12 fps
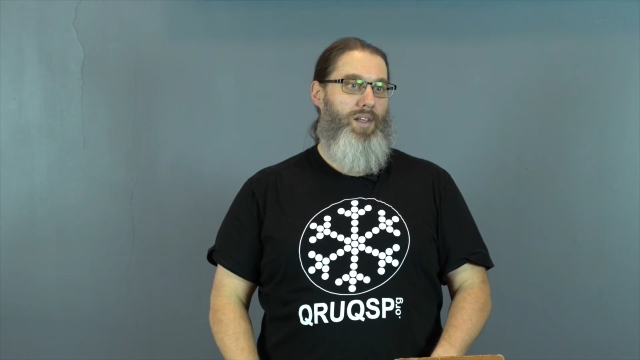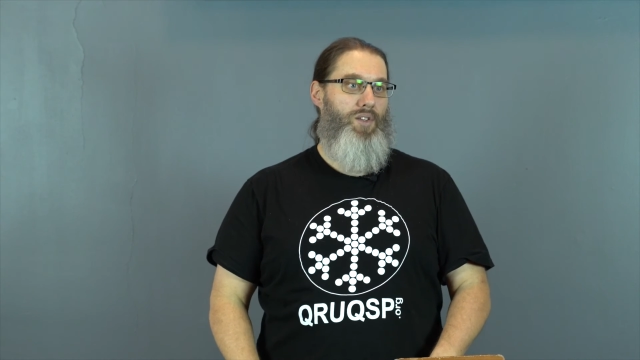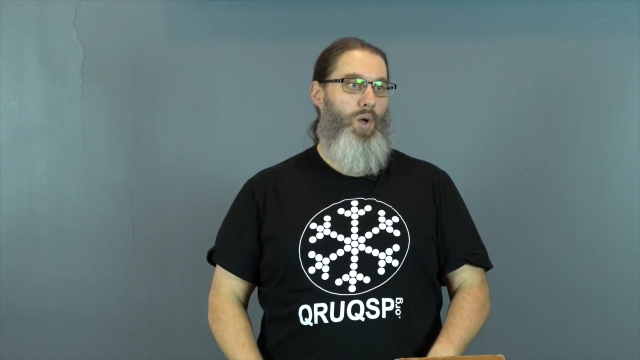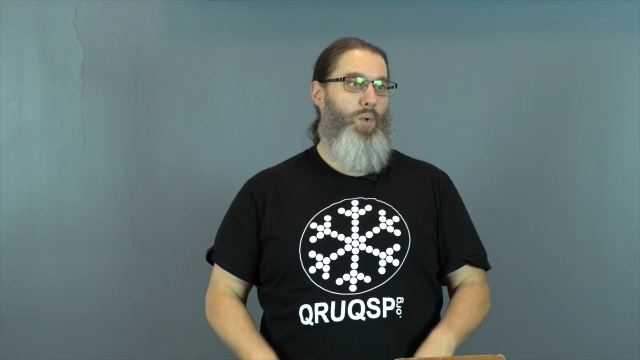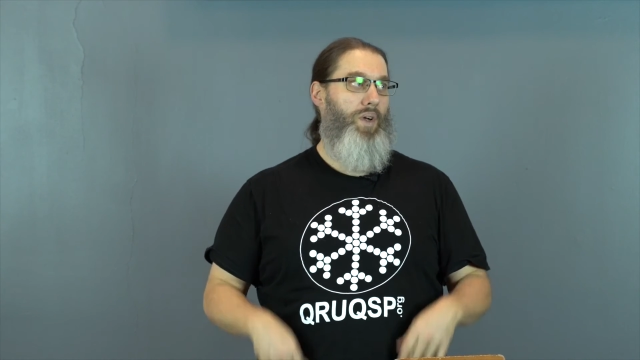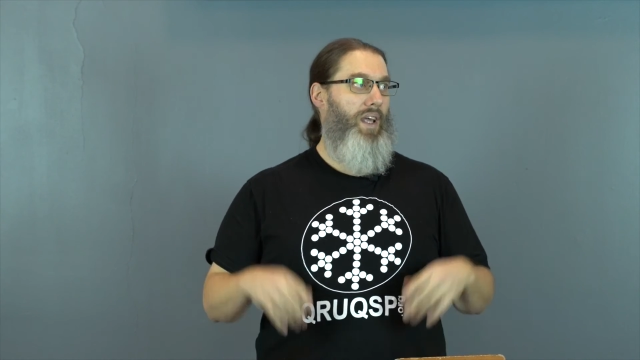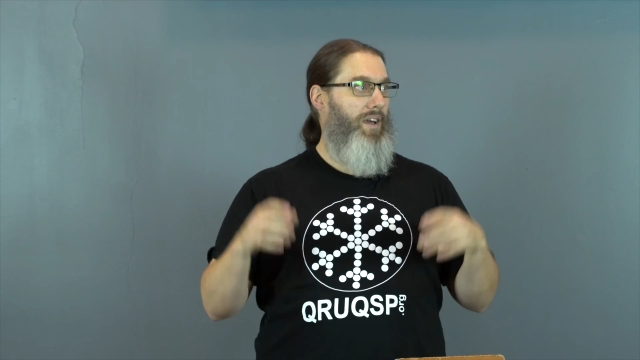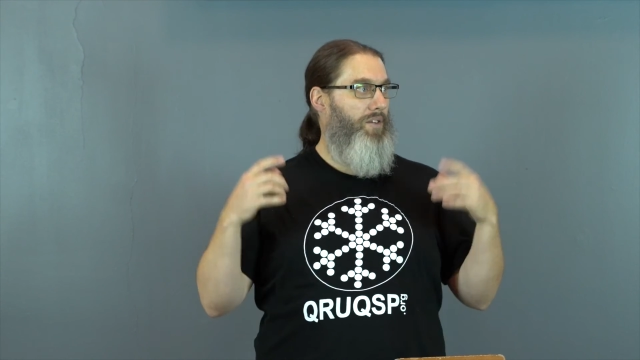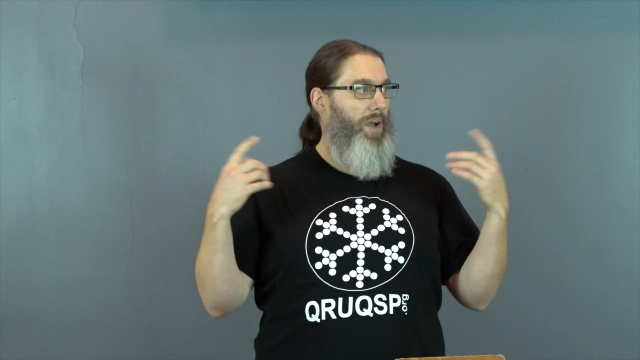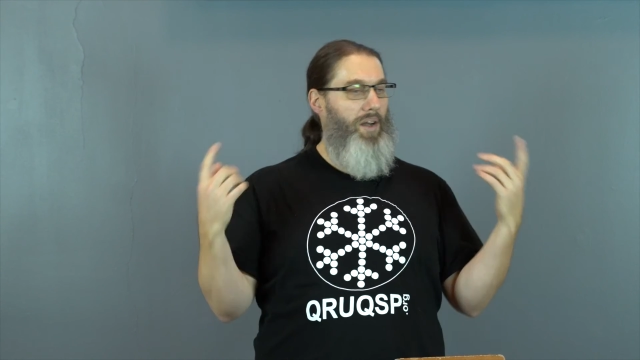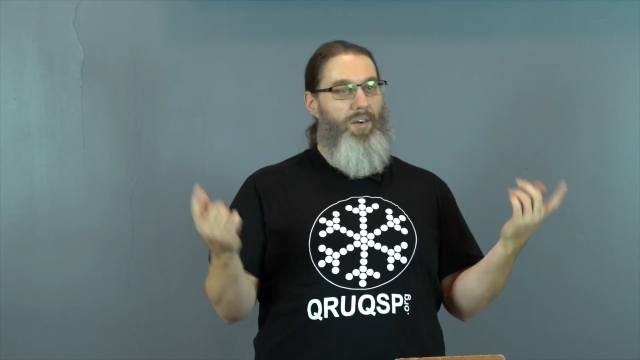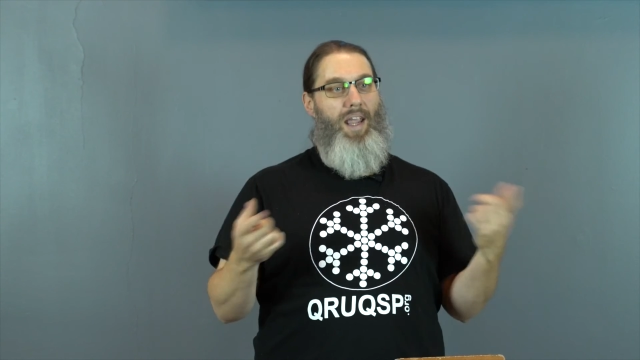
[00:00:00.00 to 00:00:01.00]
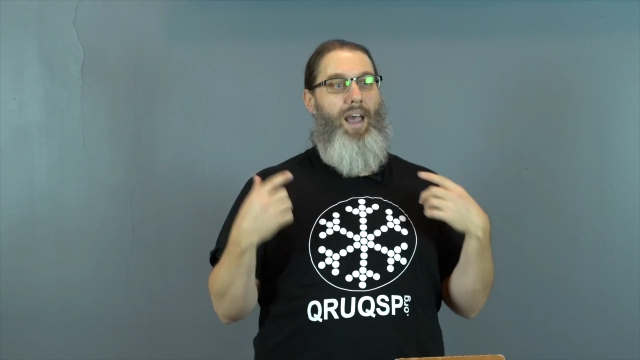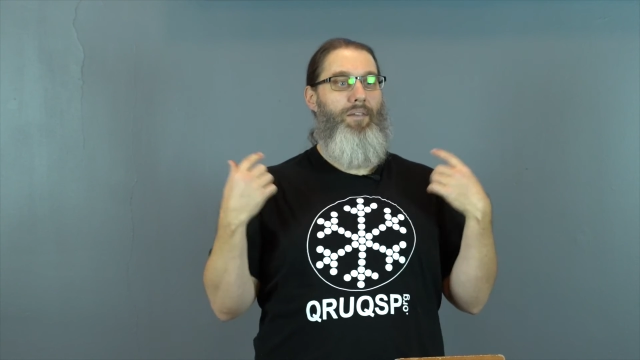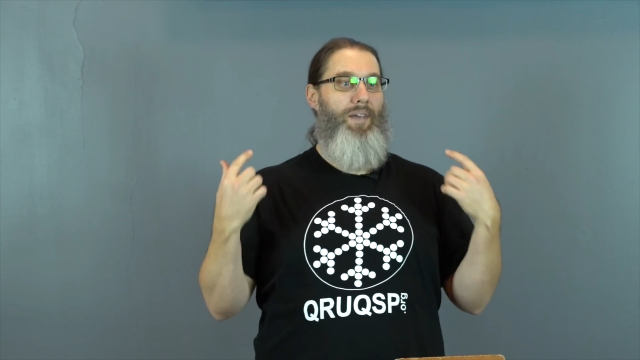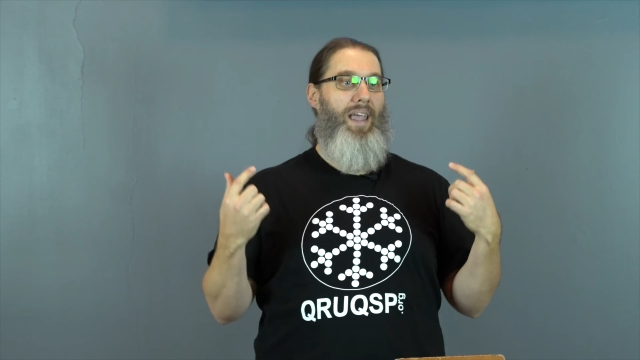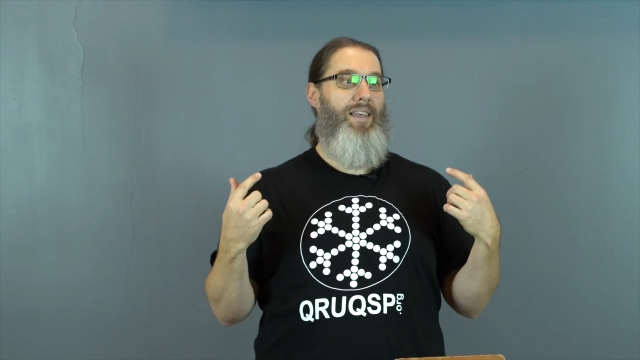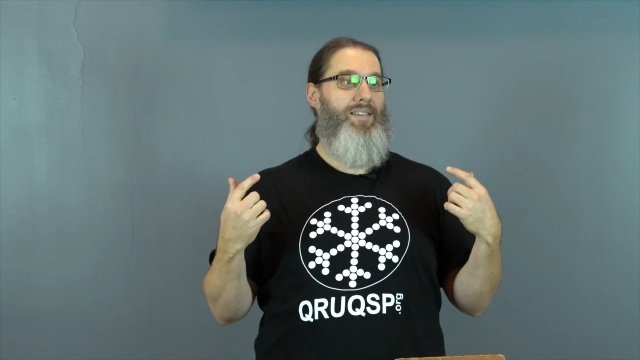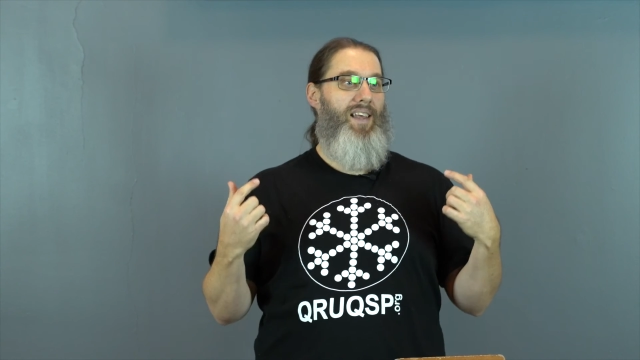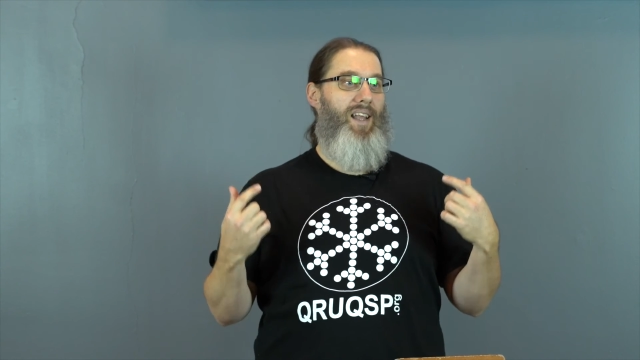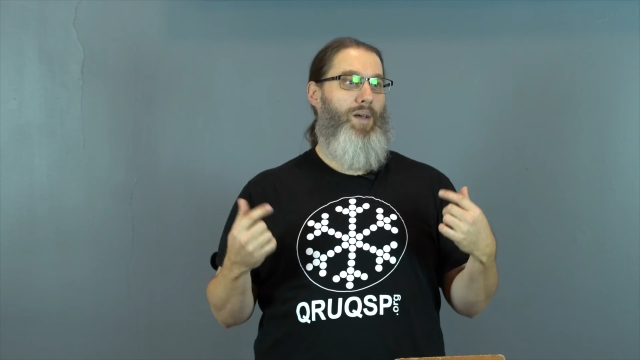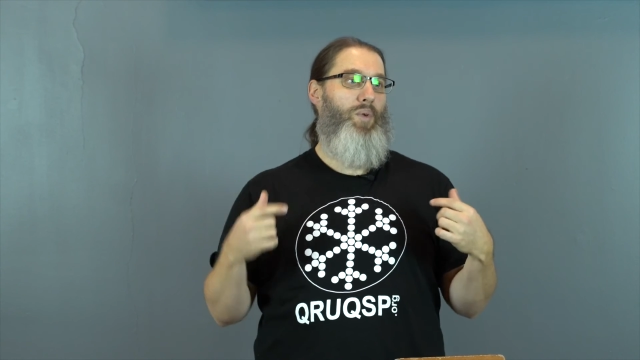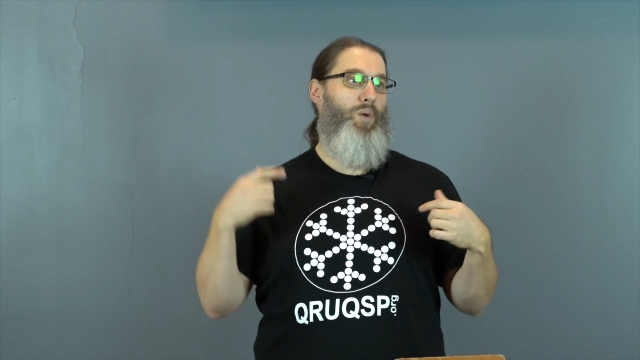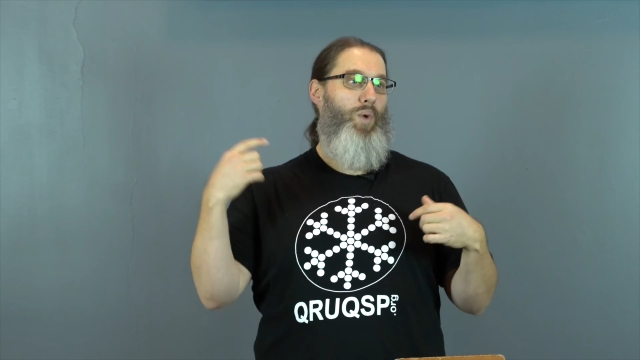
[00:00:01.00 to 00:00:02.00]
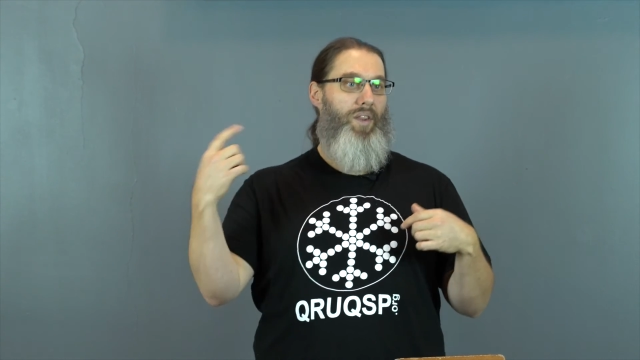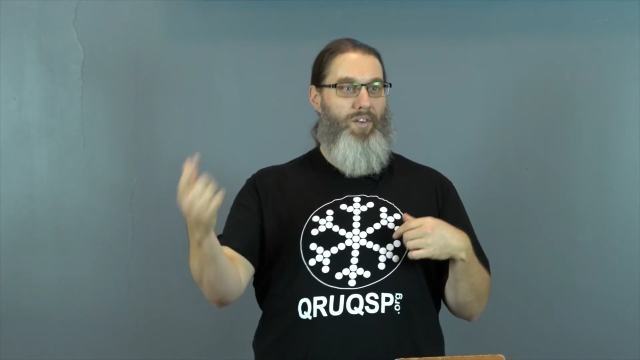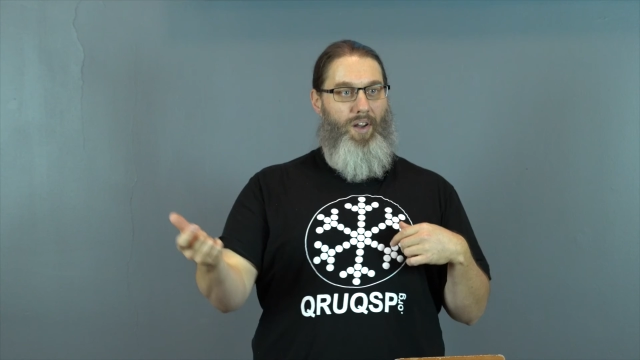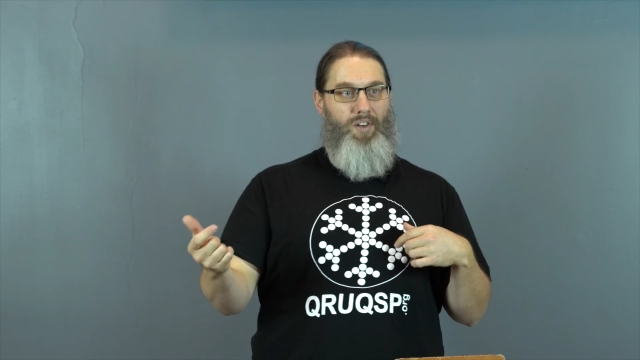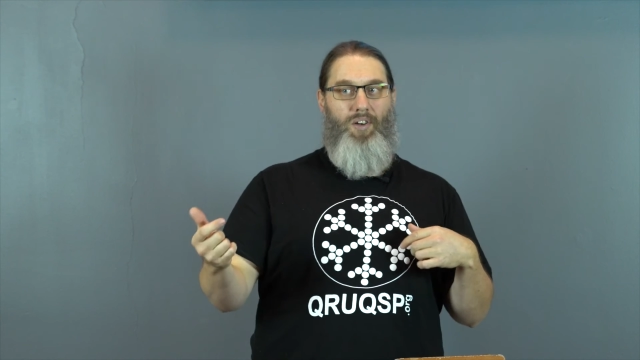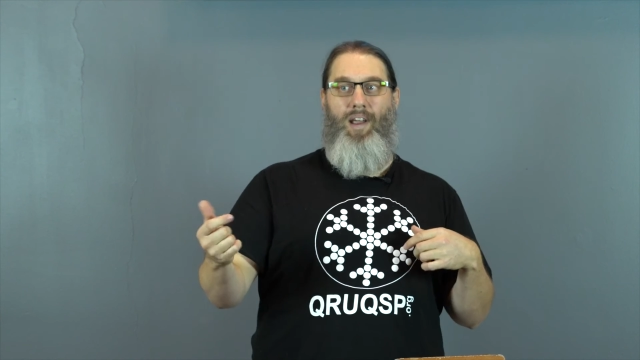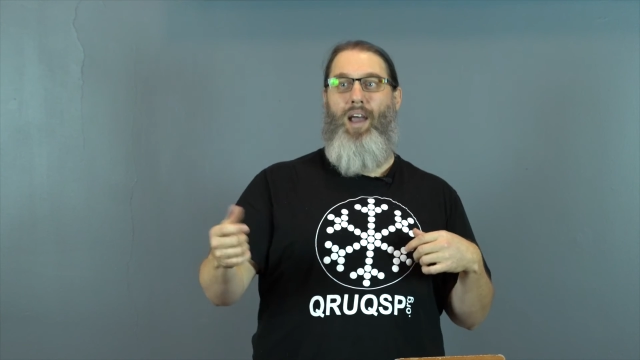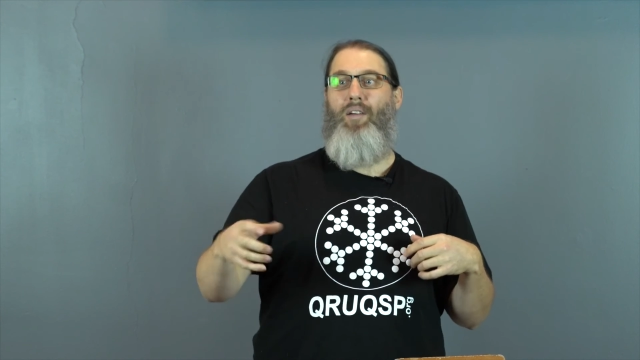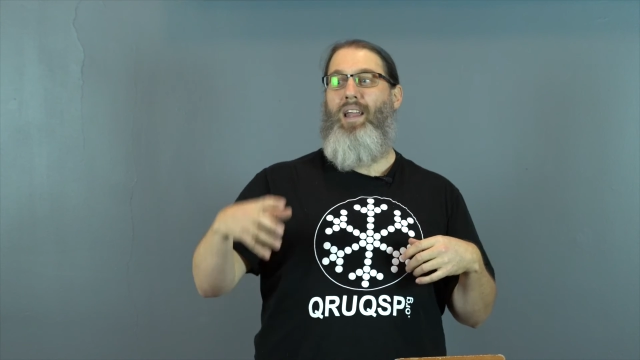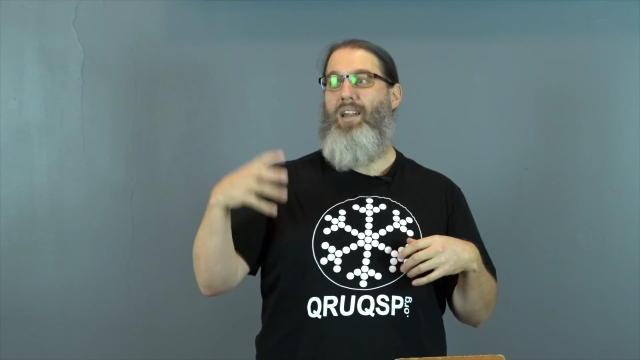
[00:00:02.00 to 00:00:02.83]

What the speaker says: So we'll get Creator Cafe set up on Weather Underground,